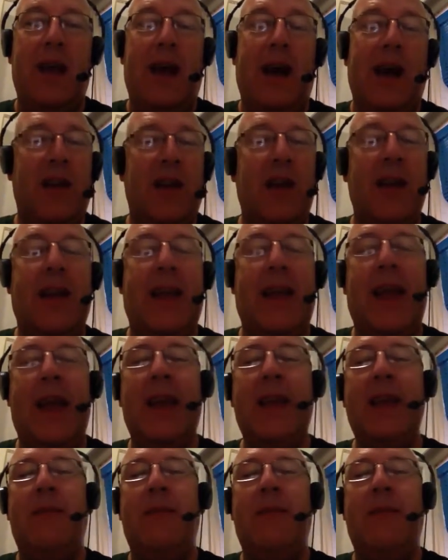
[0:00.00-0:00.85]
And like any